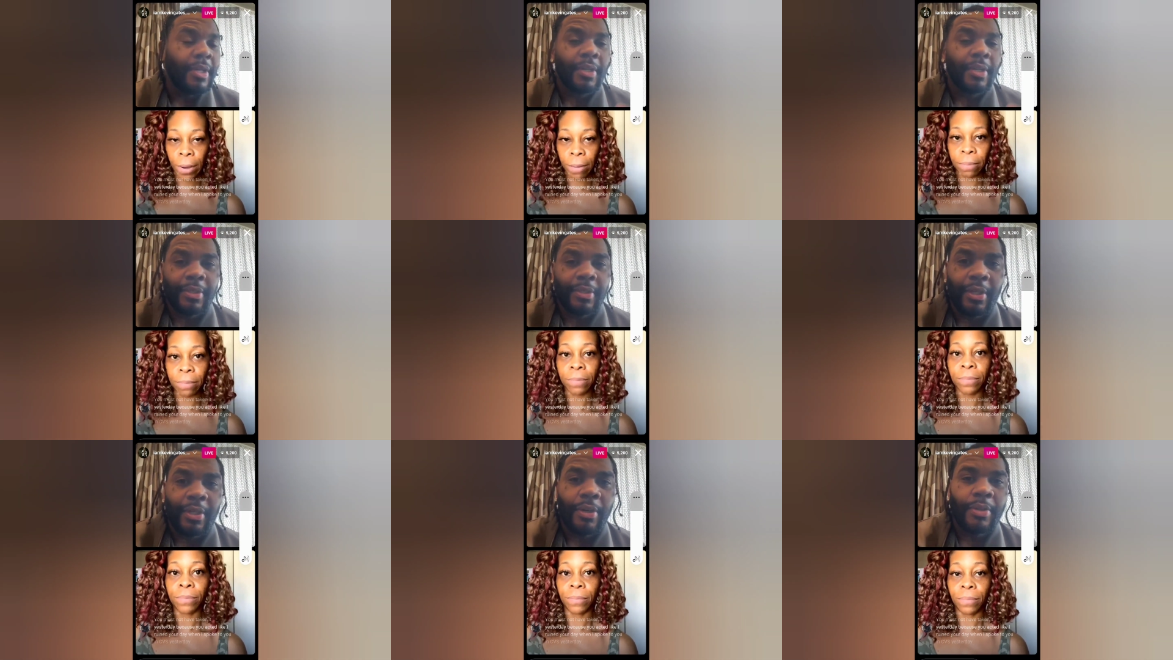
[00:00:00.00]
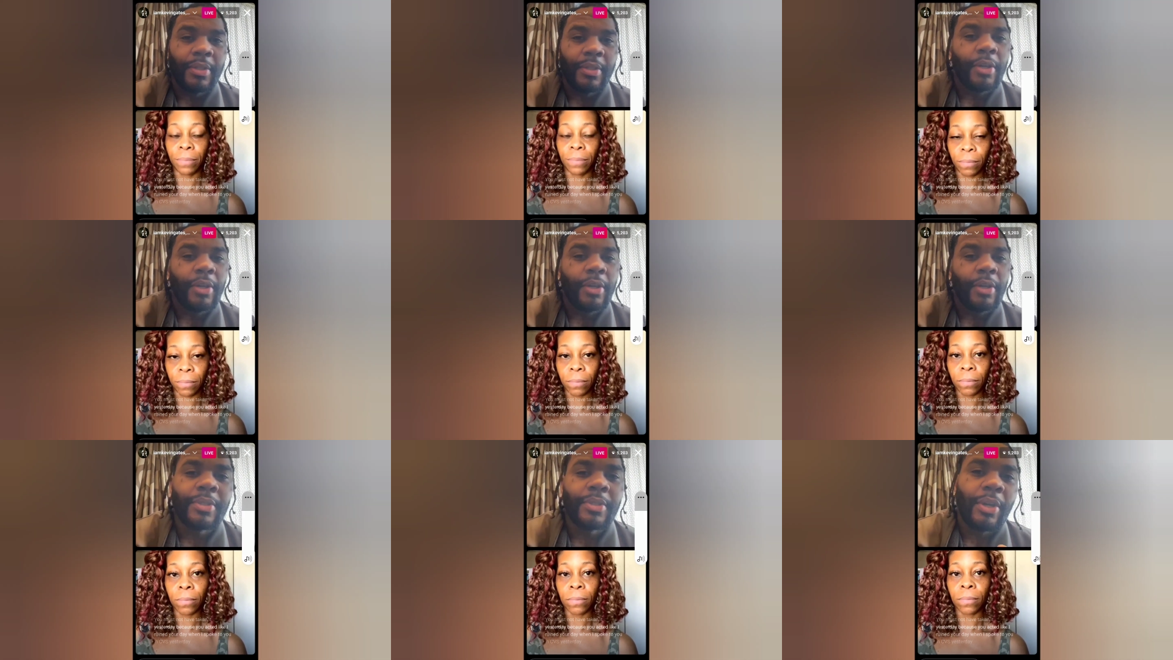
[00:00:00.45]
Speaker 1: because
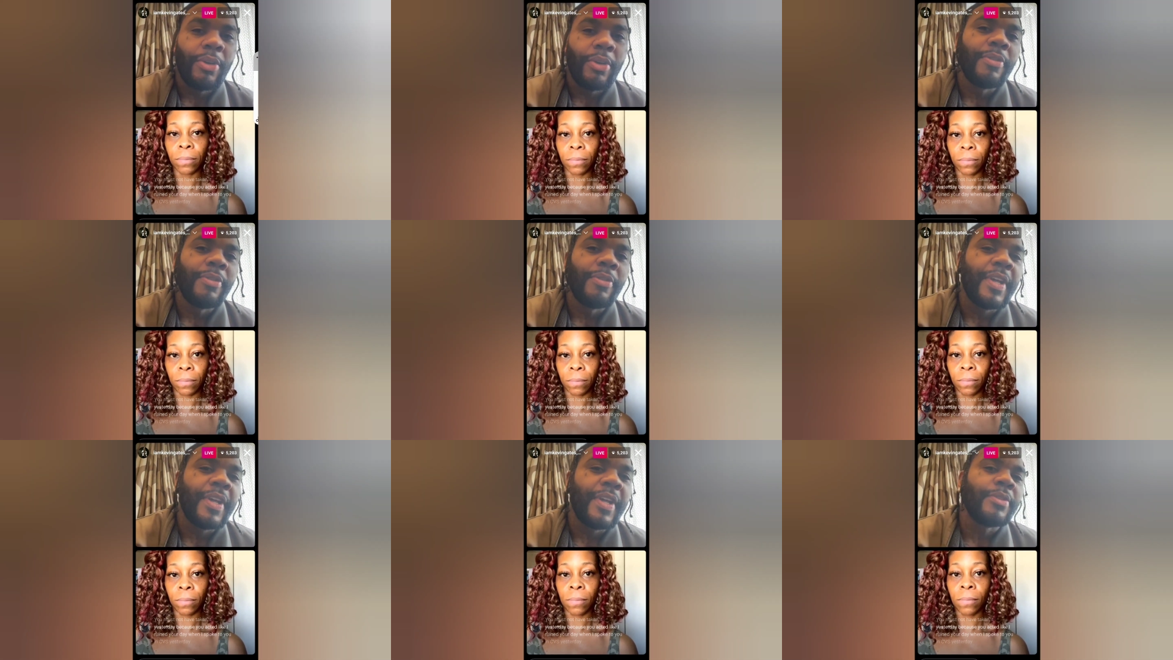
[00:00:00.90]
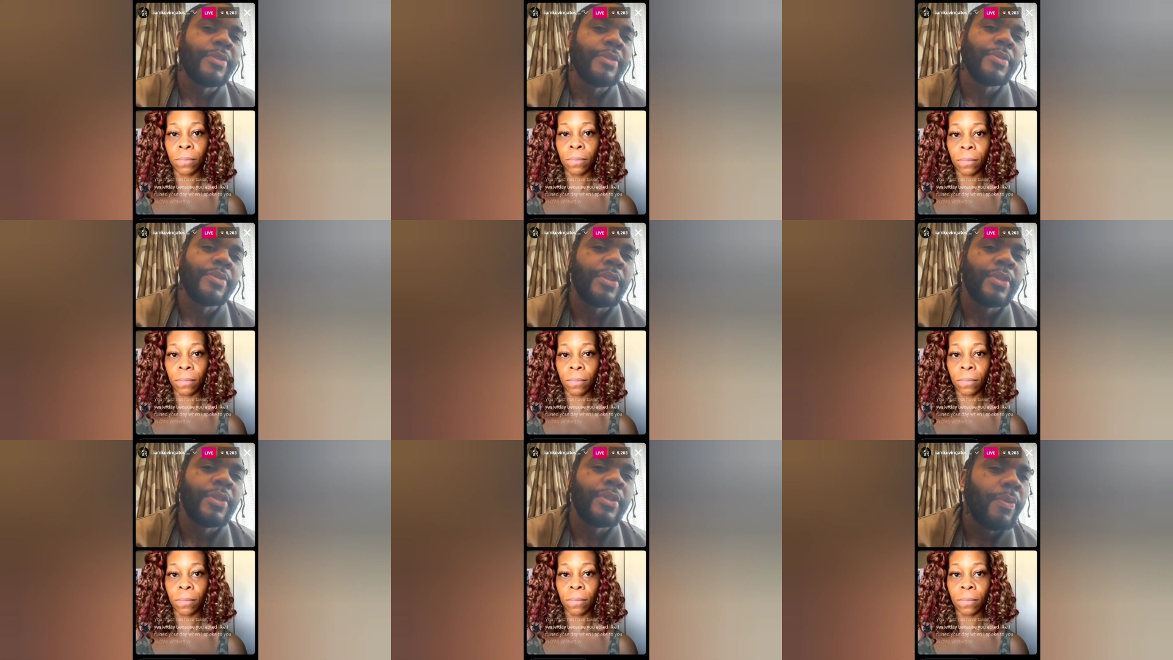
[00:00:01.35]
those solar flares
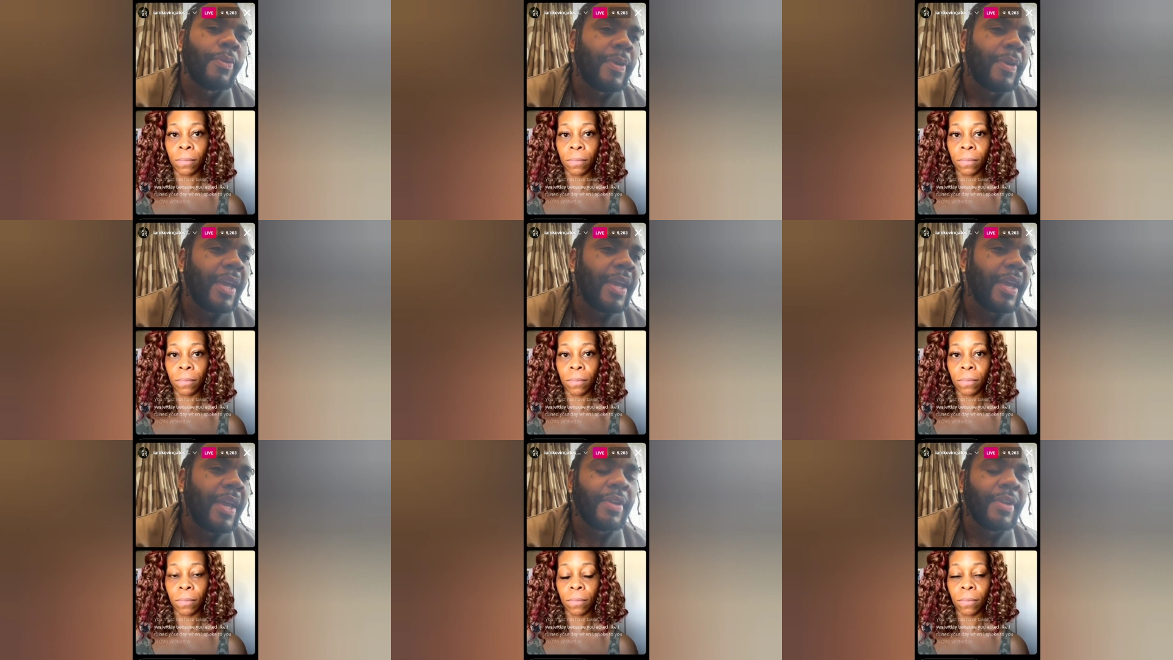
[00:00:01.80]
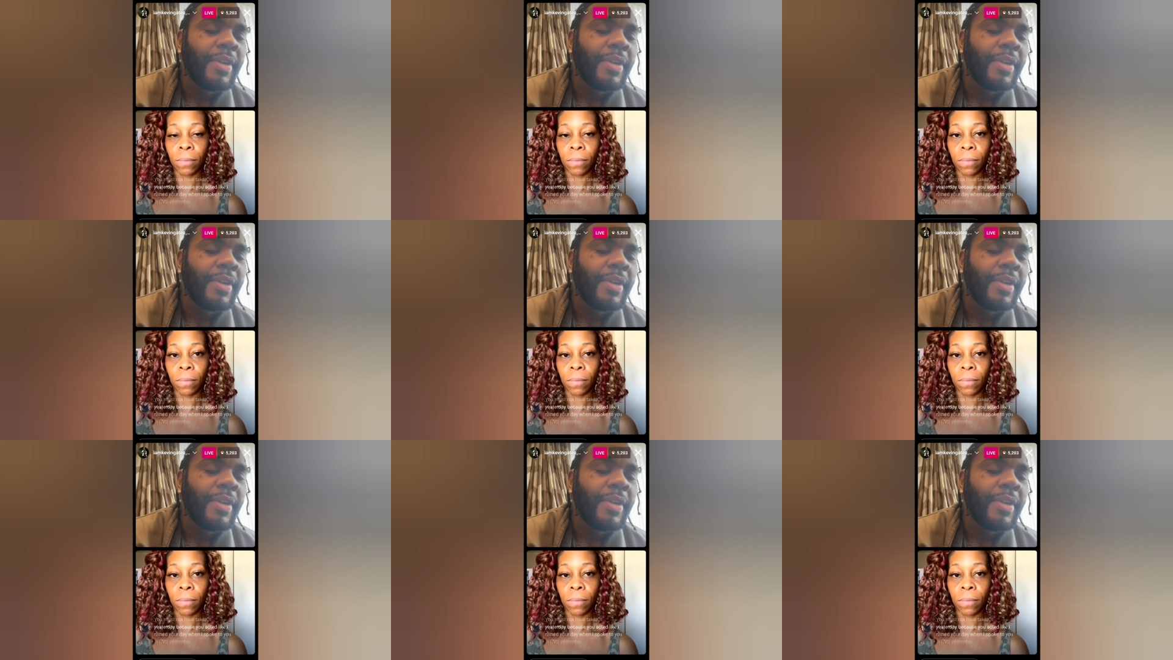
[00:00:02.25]
were so heavy.